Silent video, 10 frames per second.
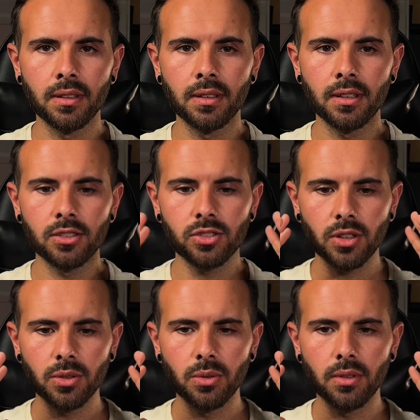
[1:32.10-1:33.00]

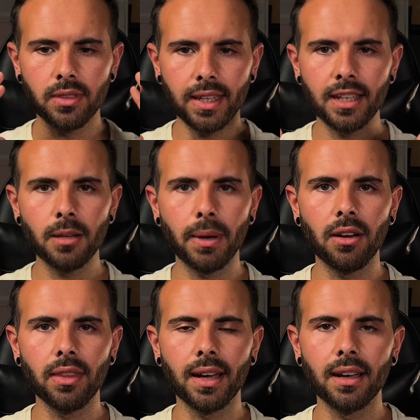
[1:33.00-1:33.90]
So think about
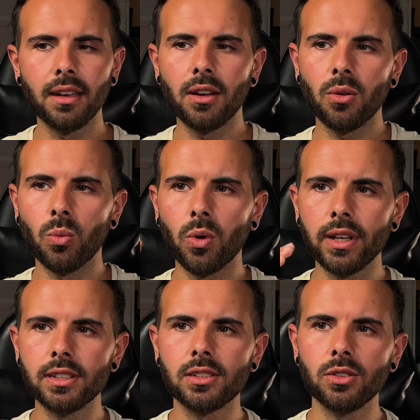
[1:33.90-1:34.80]
that. What
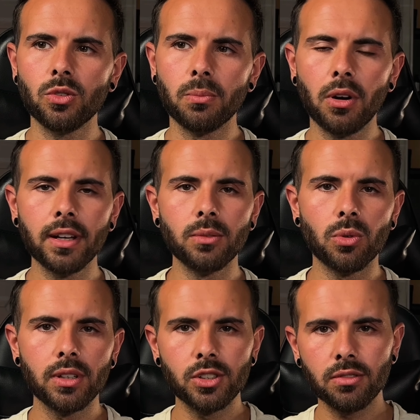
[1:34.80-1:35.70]
is your mind? What
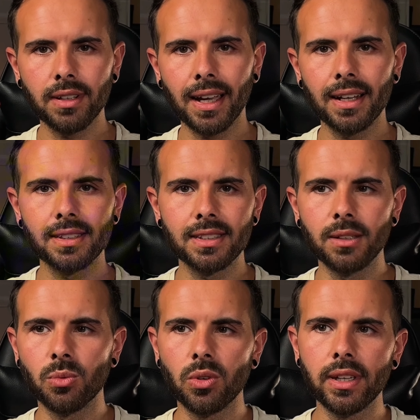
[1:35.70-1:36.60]
is your reality?
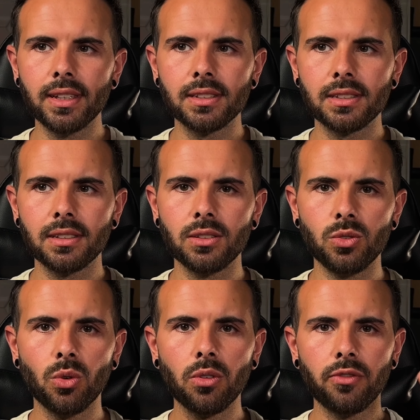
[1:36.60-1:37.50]
What is
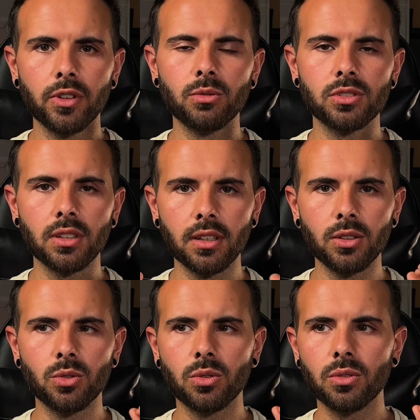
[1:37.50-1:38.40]
your filter that
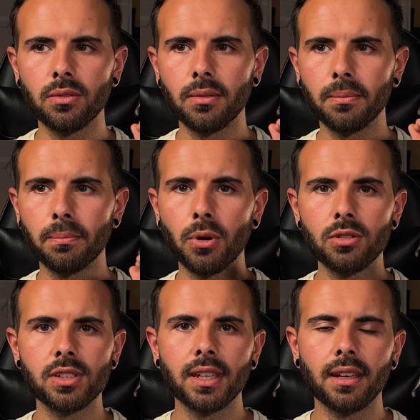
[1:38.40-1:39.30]
you're
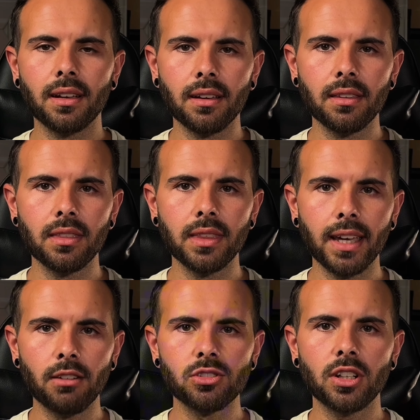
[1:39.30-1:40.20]
putting the
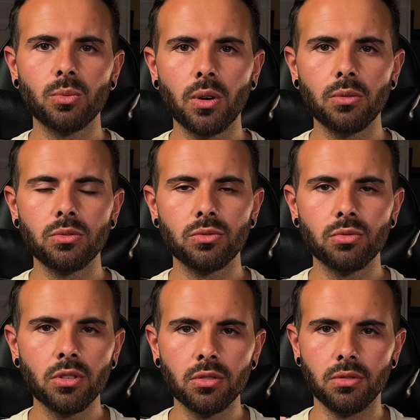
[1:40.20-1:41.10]
outside world
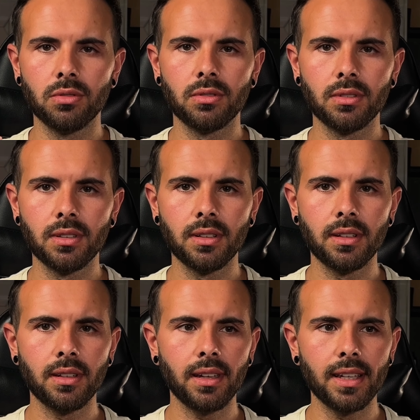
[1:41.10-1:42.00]
through?
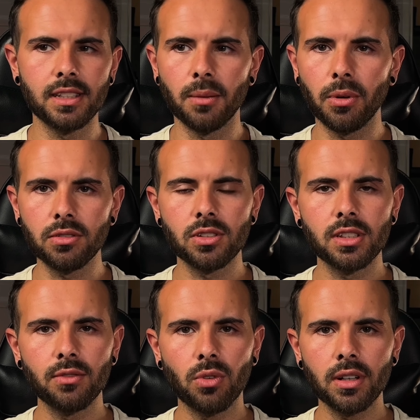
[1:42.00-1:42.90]
Is it a
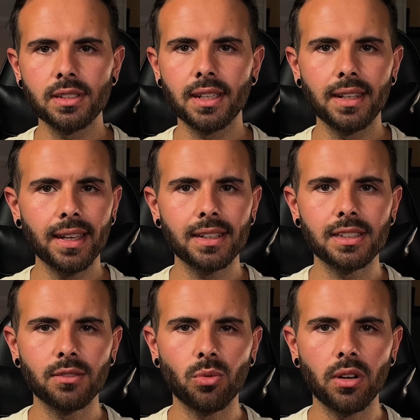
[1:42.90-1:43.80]
positive one? Is it a
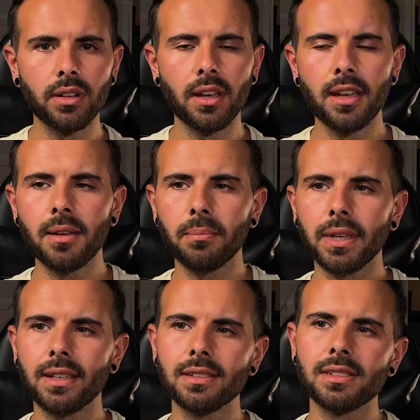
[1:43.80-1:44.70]
negative one?
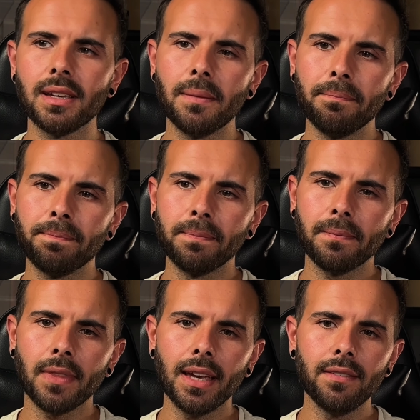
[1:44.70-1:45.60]
Because
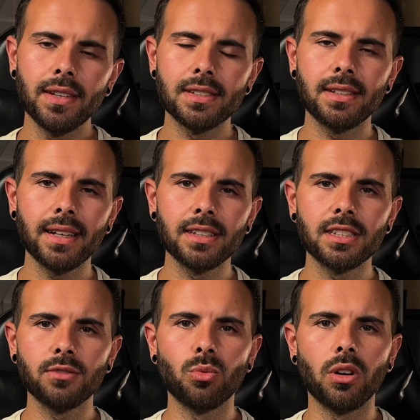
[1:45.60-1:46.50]
if it's a
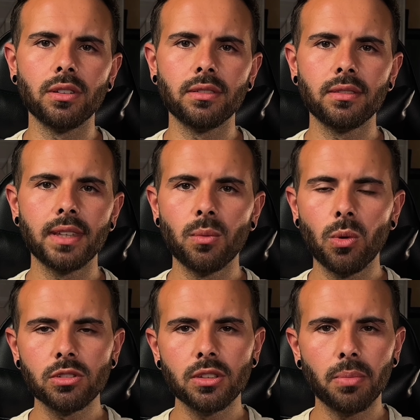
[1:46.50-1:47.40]
negative one, then
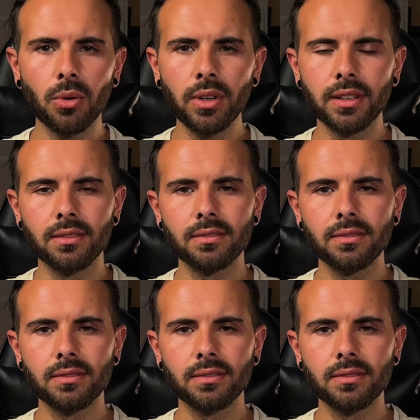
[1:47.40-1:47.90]
what's the point,